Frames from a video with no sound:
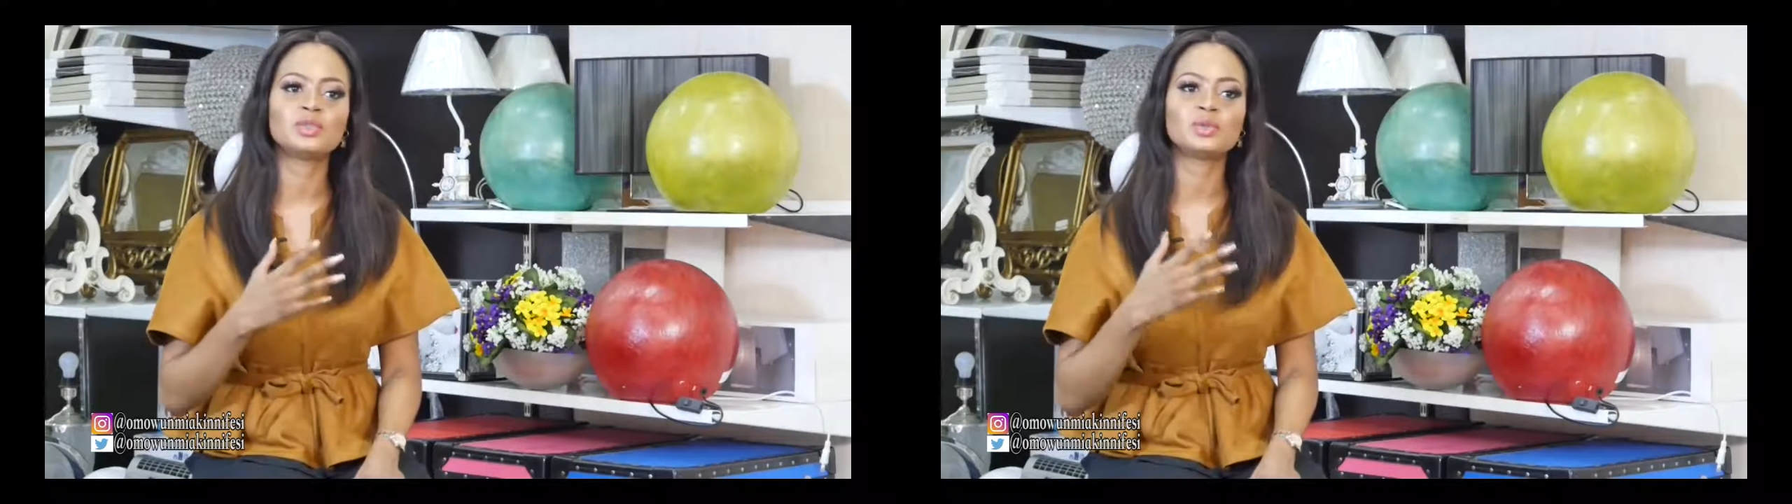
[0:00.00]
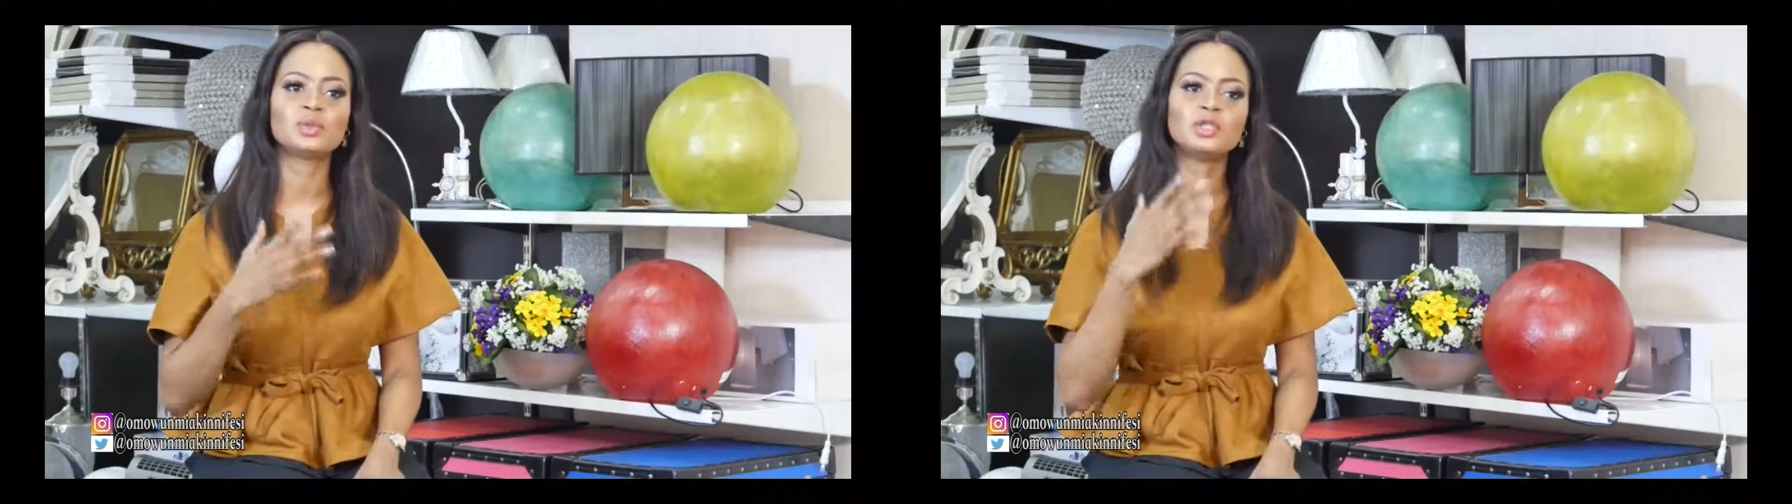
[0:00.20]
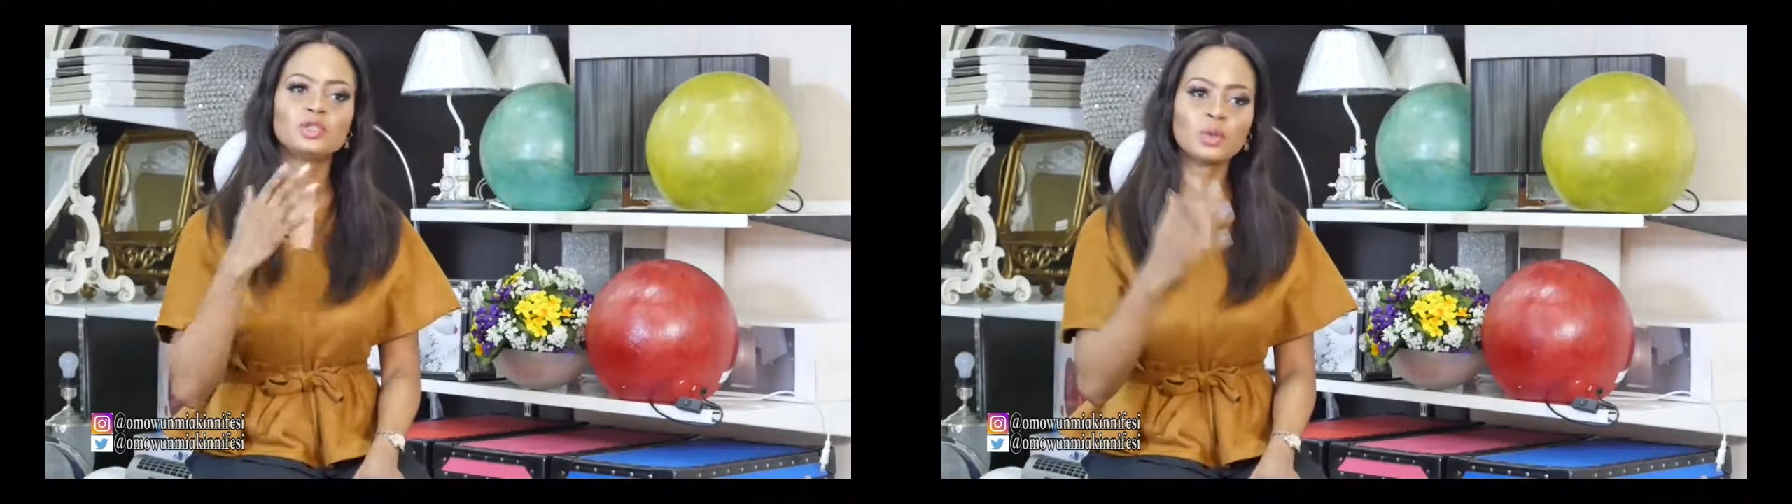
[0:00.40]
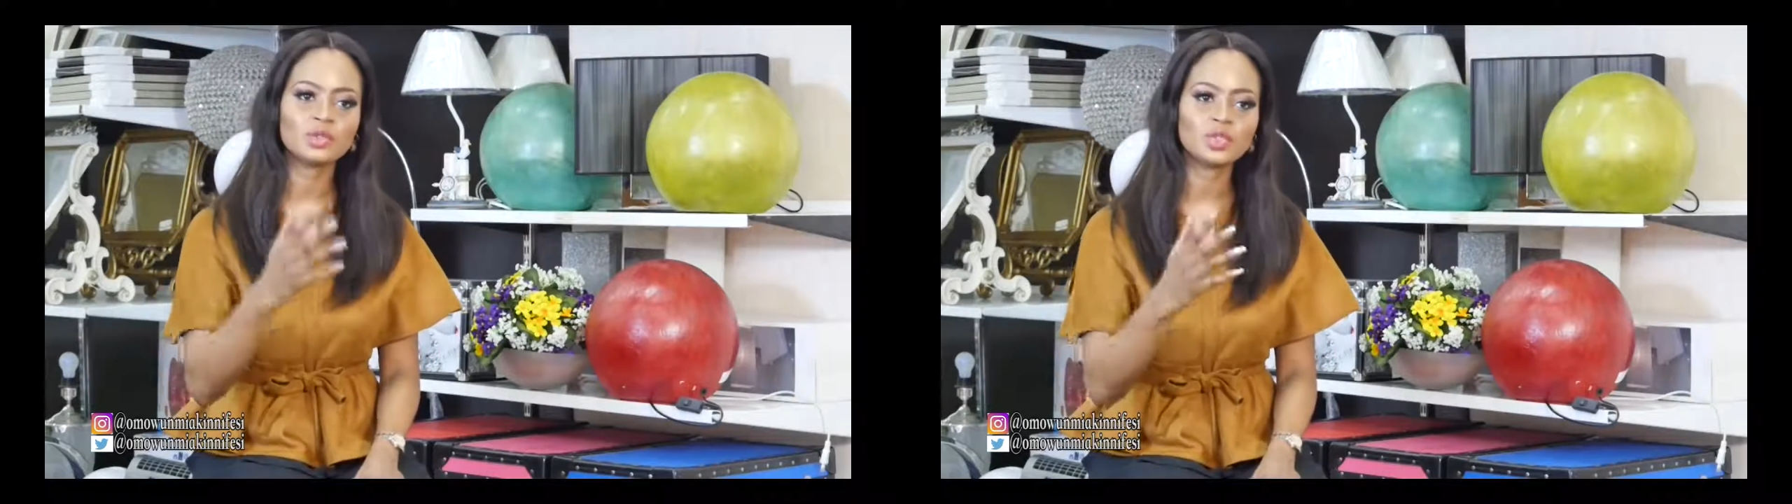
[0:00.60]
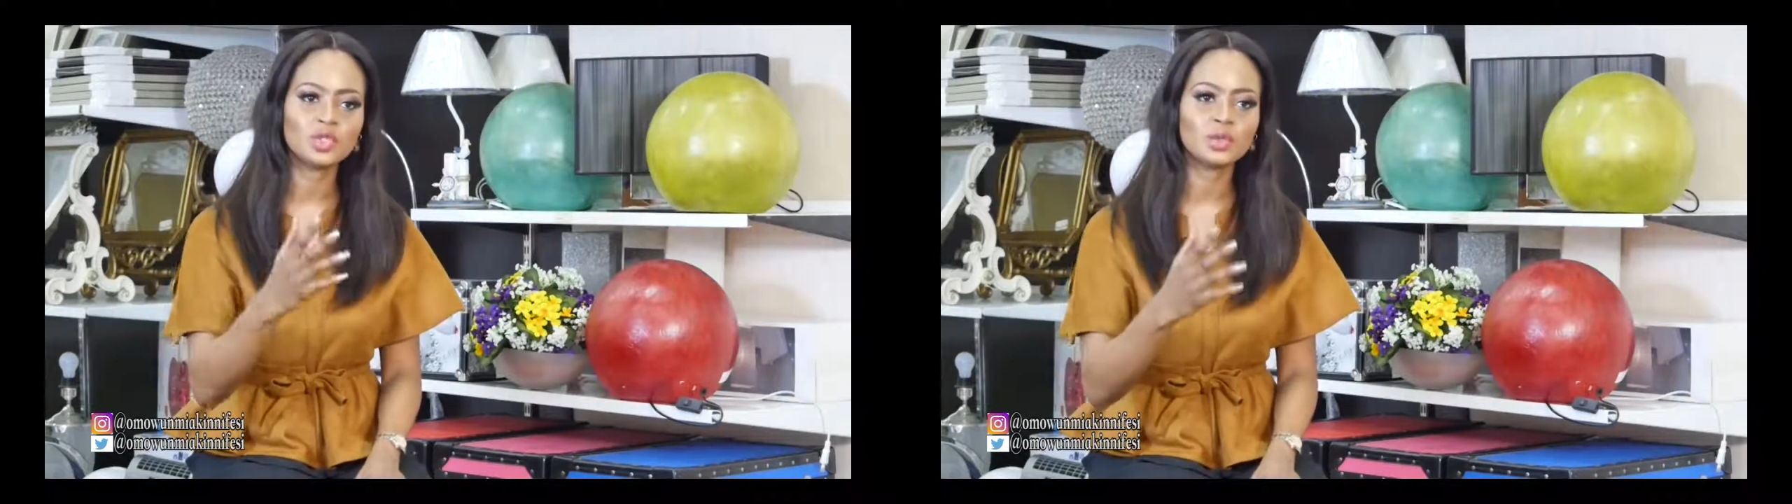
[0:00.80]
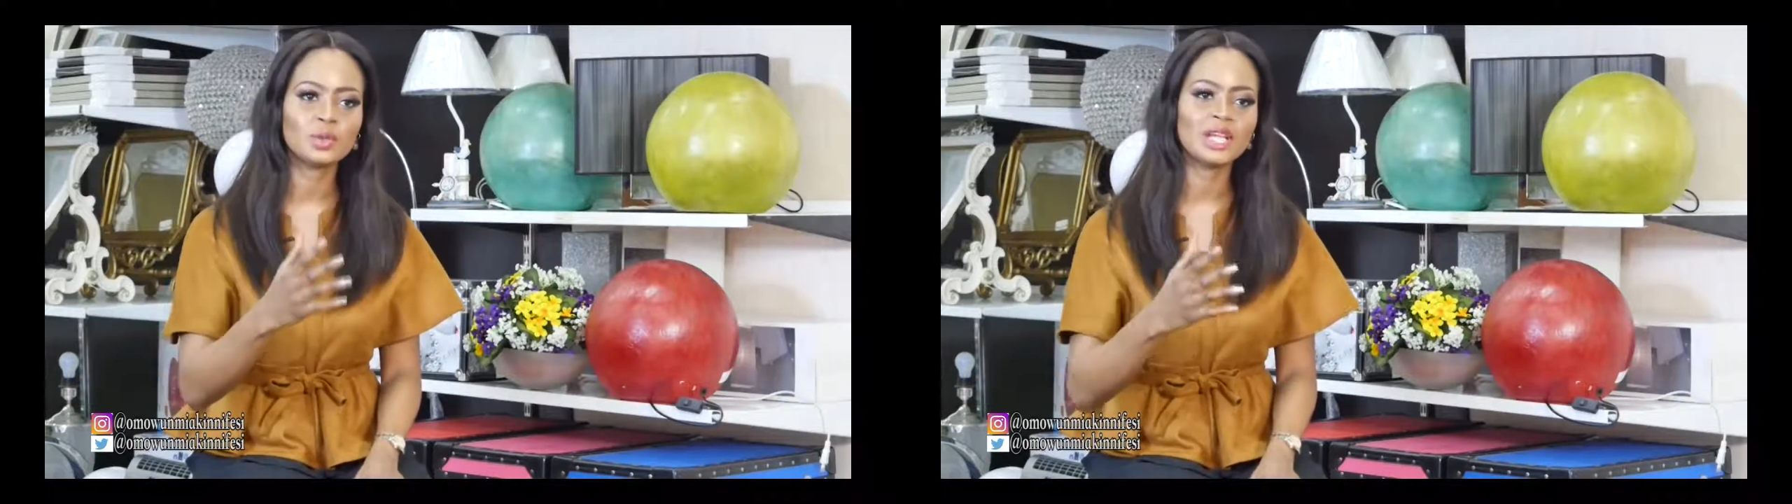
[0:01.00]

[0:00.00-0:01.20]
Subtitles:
to talk to you,